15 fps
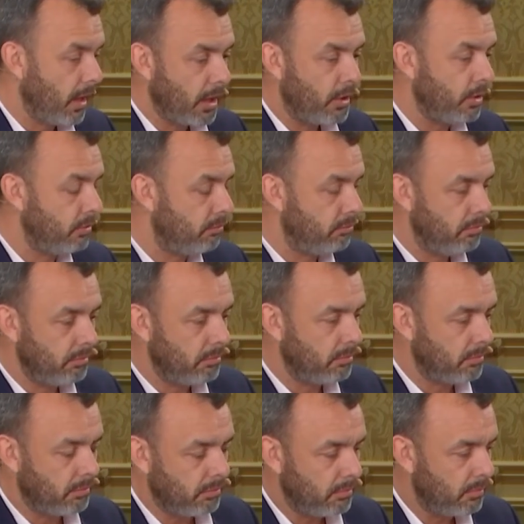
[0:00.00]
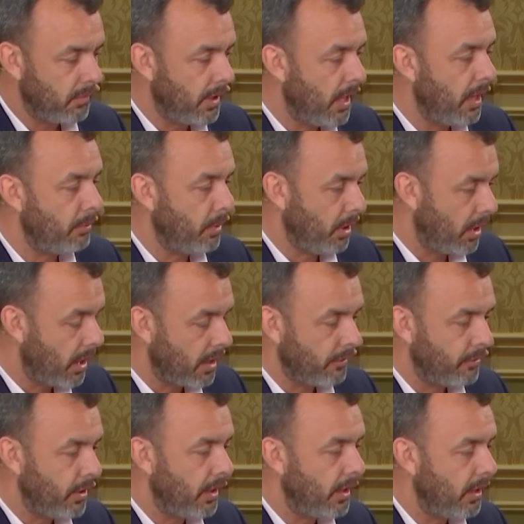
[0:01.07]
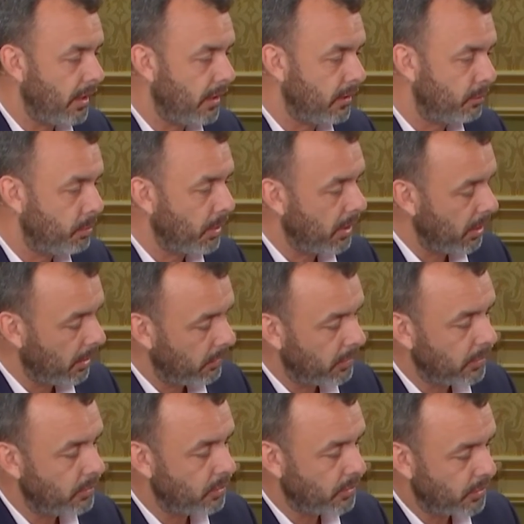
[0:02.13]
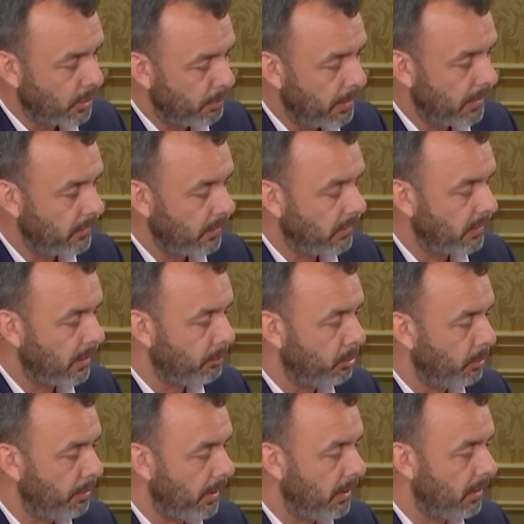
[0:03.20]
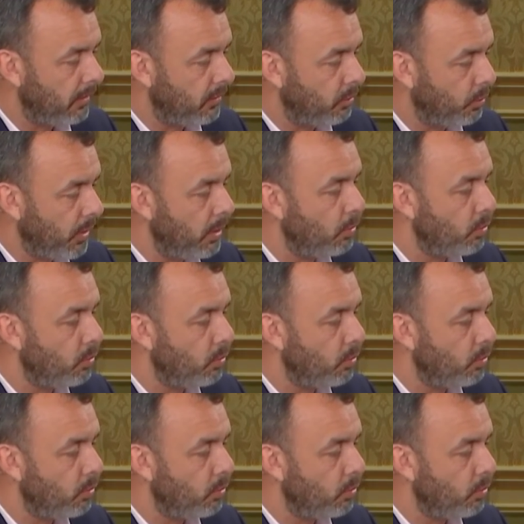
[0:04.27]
I could name a lot of clients, but Accenture is our best example because we